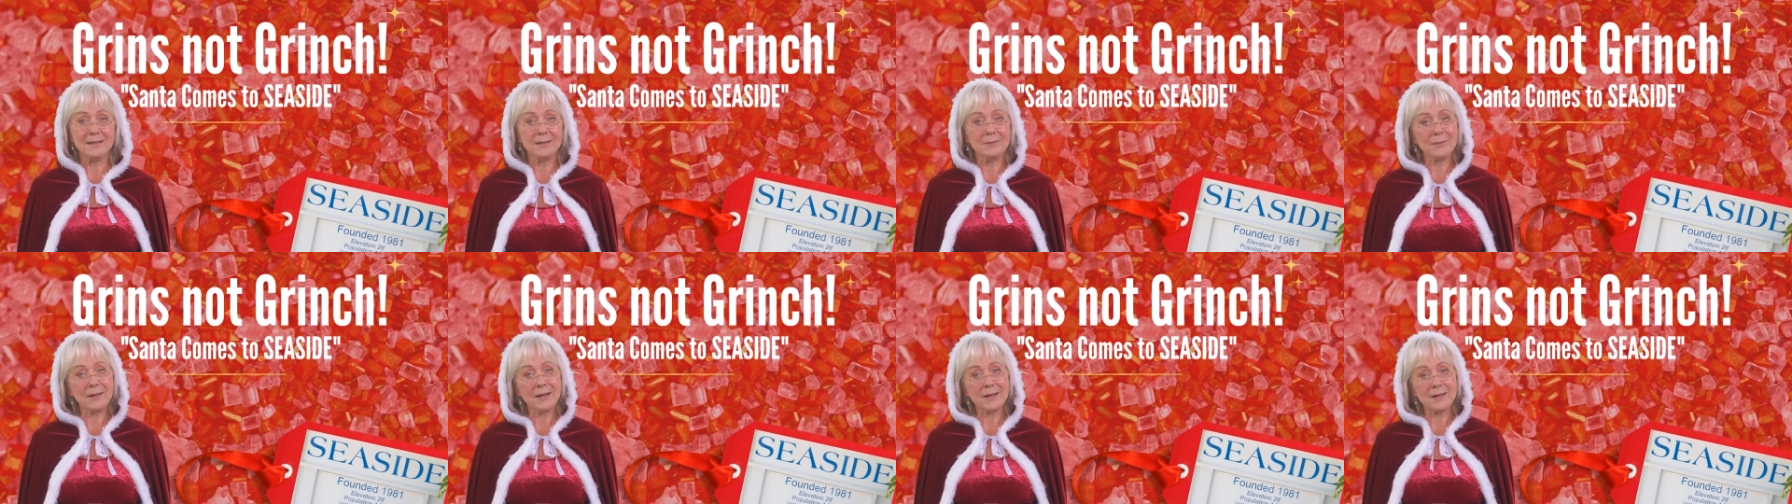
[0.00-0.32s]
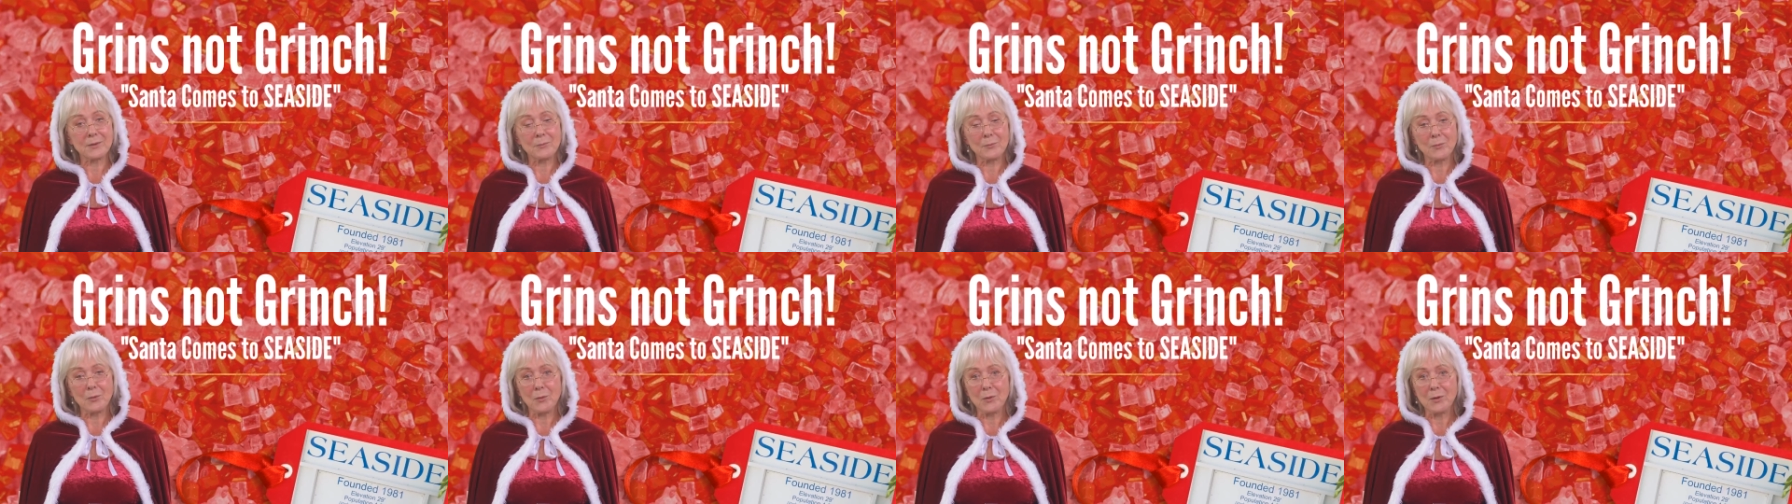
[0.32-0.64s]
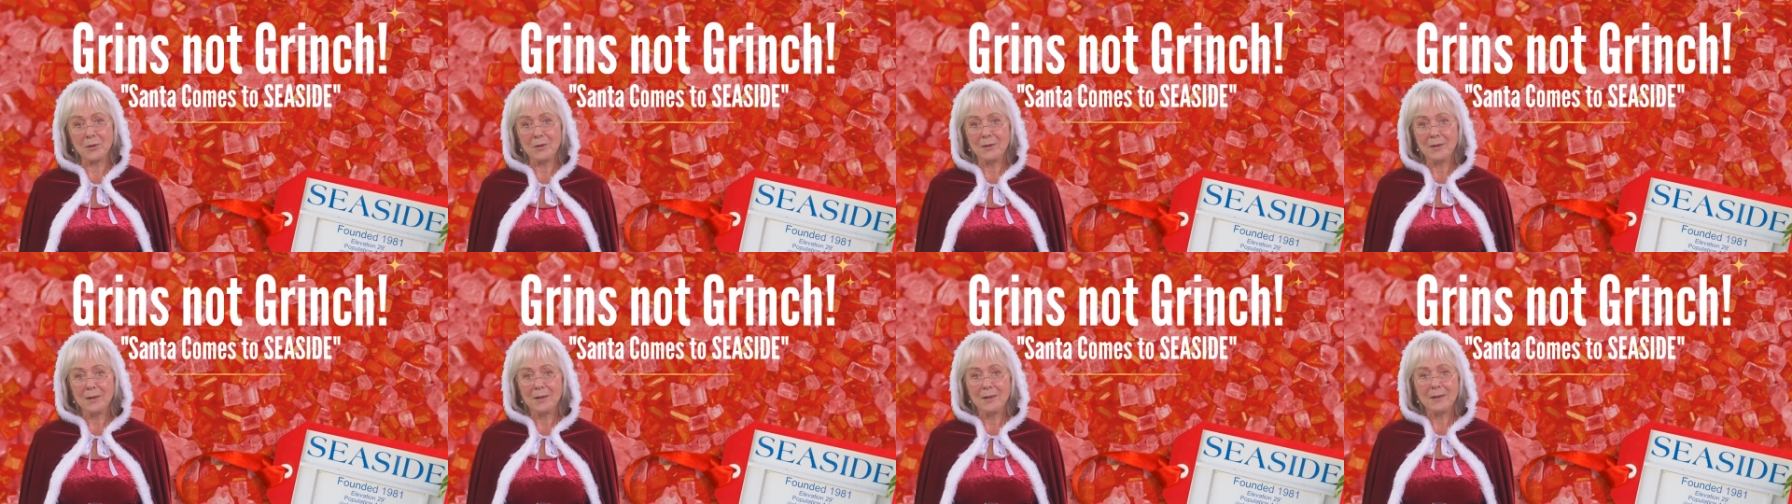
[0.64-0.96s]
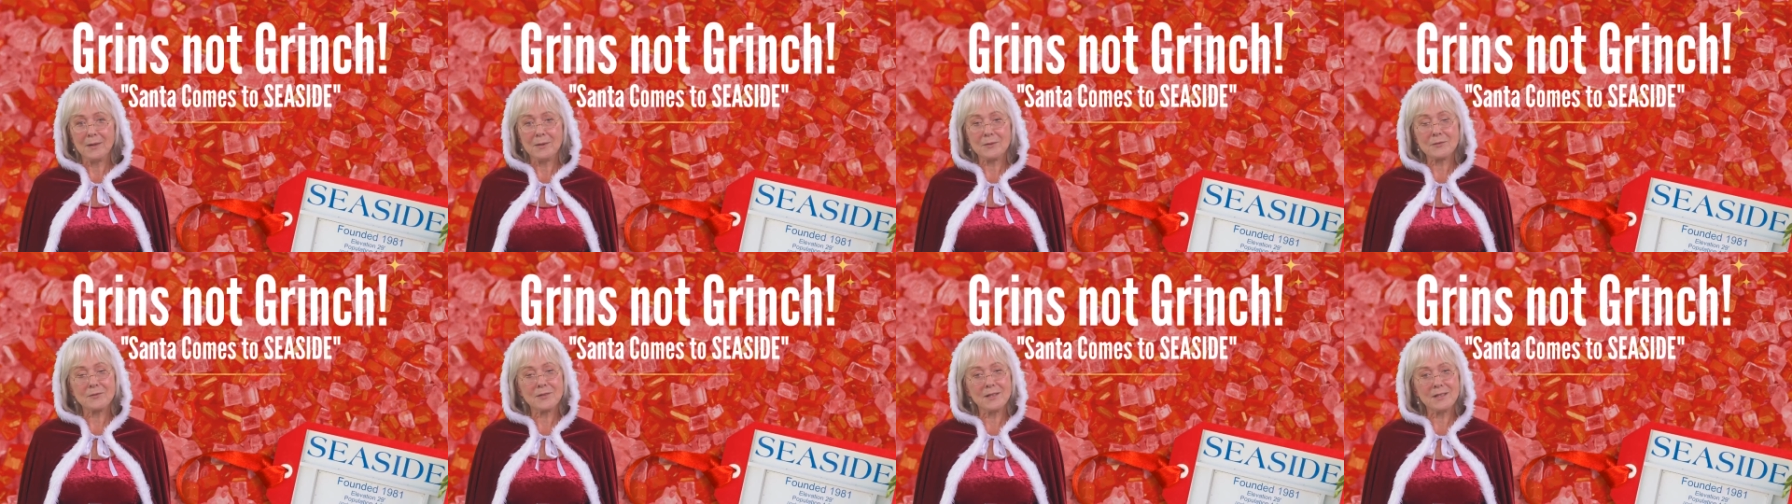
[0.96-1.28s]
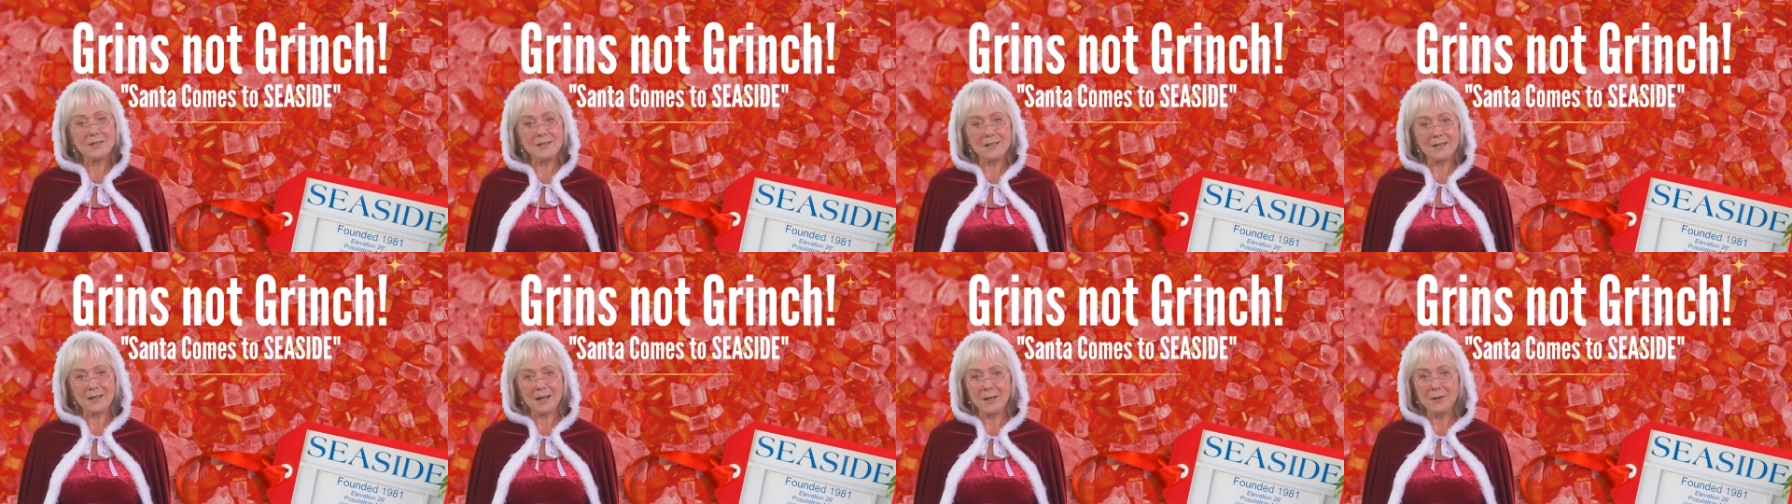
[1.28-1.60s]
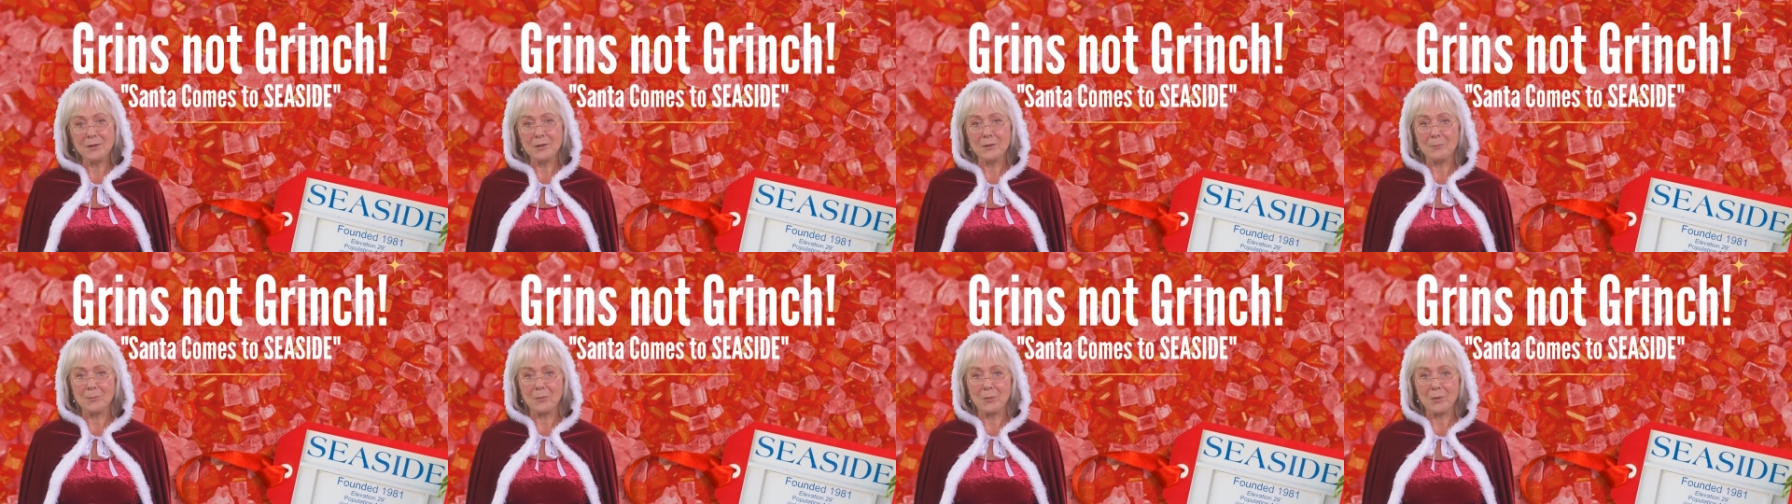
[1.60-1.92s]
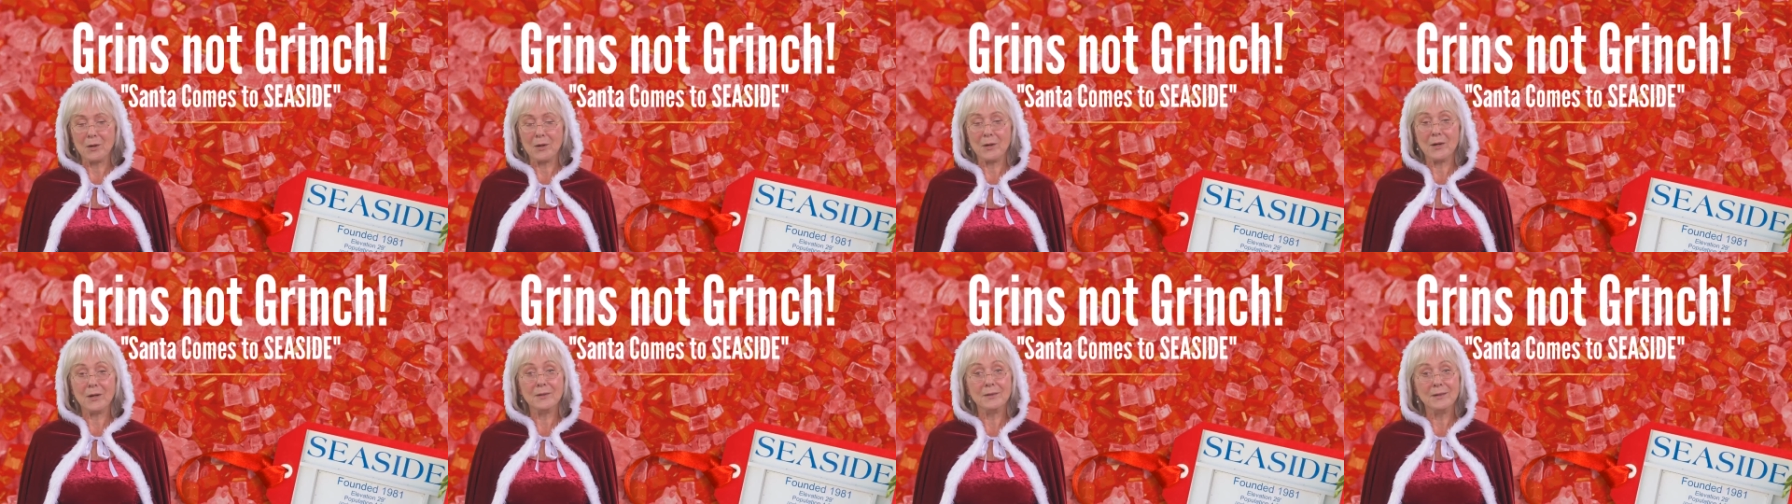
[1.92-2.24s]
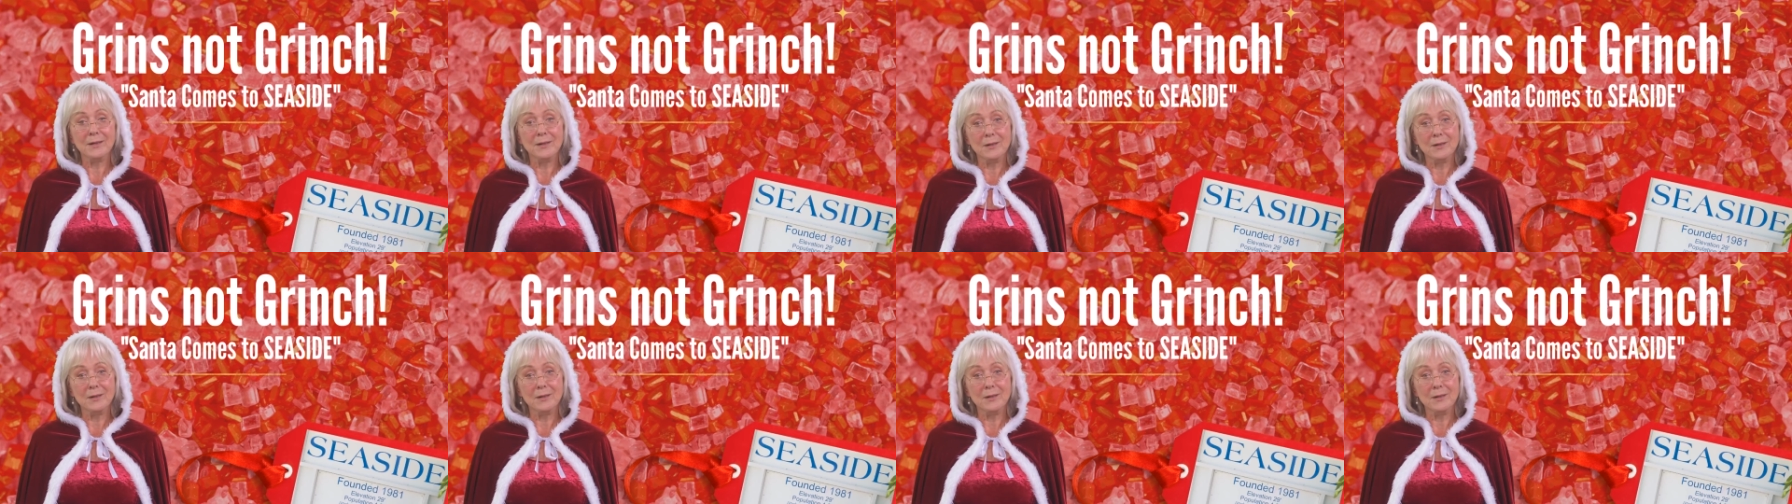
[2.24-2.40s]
and many more, visit our blog at